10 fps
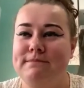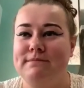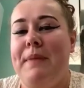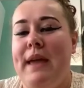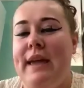
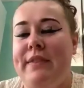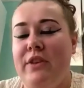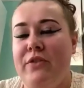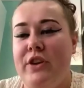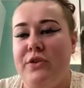In the
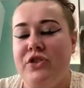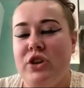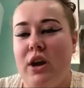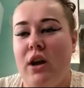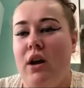
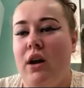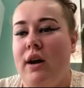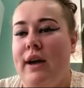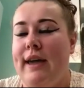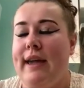future,
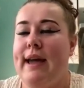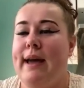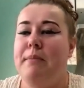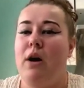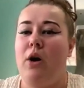I
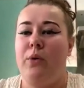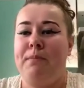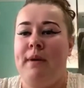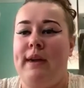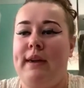am
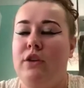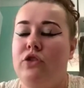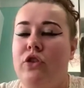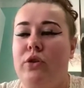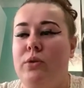hoping
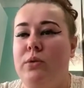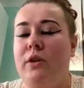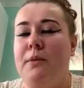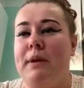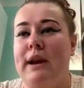to
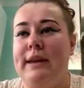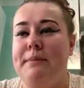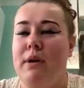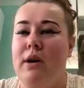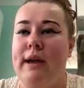complete
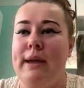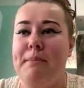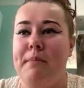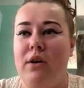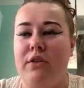my
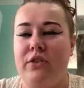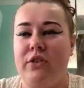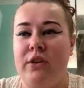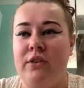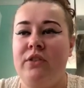
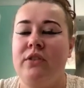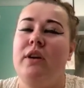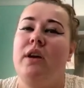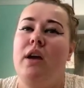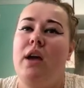masters.
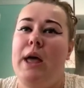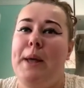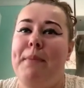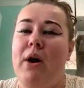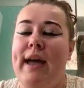
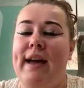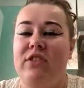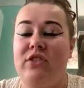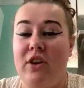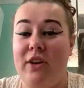I have
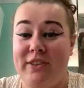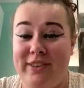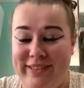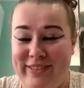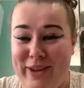
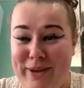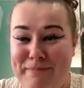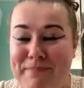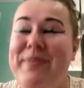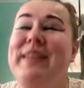started
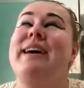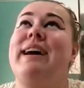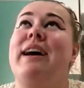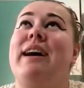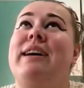them.
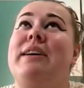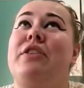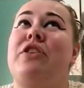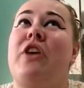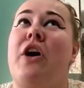
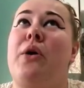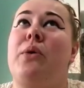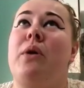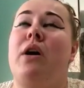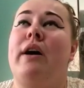
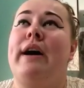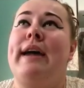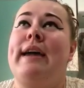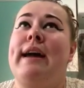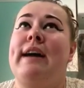So
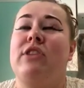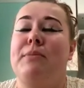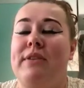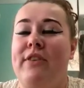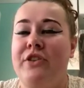I have done
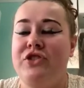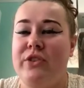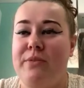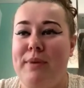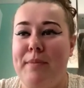my first
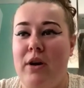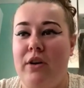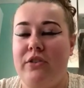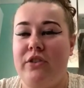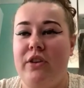year of my
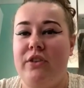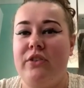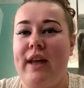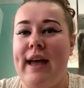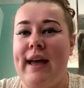masters,
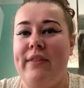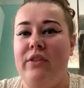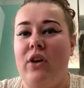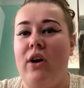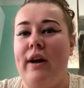and
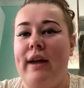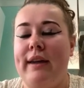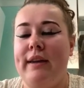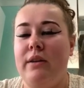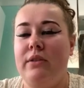
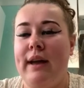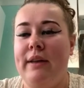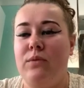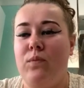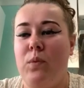I had
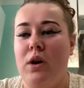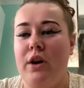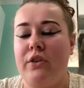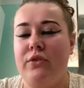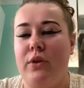
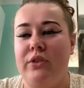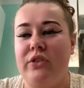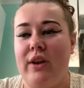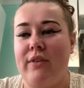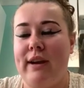worked
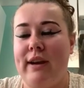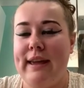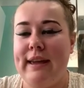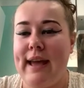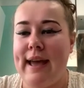
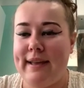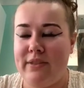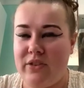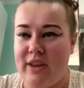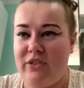voluntarily at
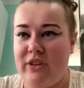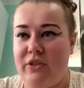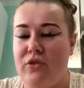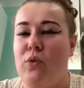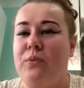a
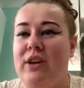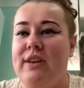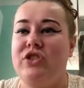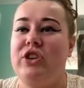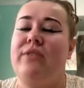sixth form
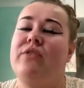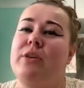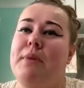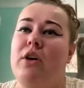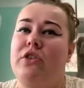teaching for the
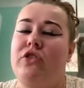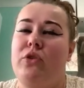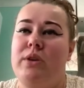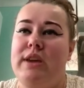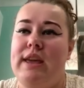past 2
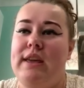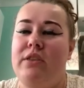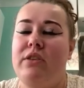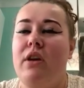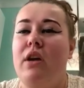
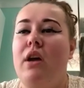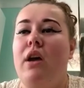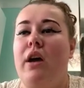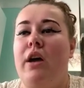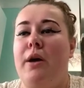years.
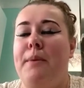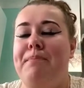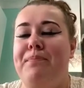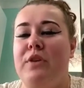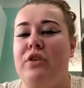
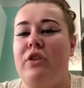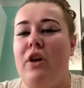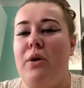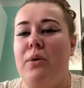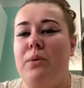
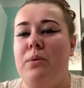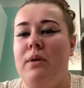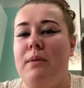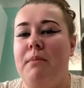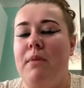So
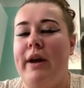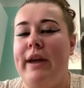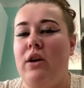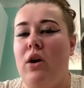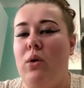my
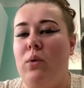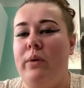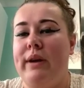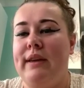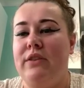
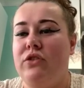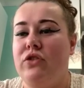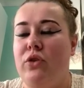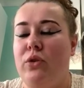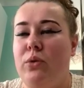goal is
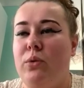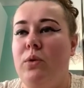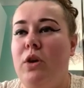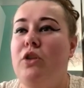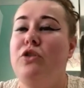to
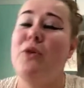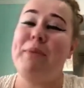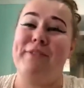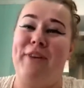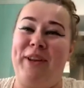not be
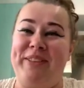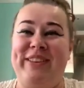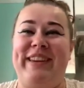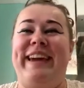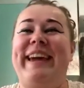a
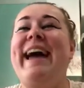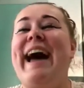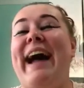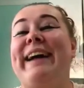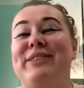volunteer
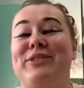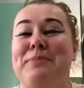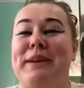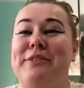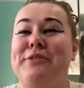and to
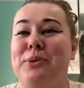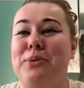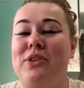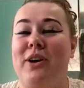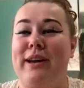be a
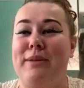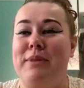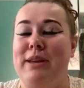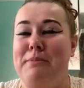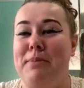full-time
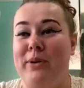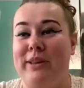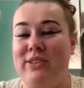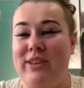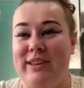
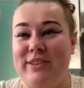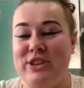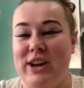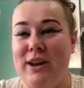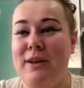employed
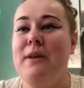teacher.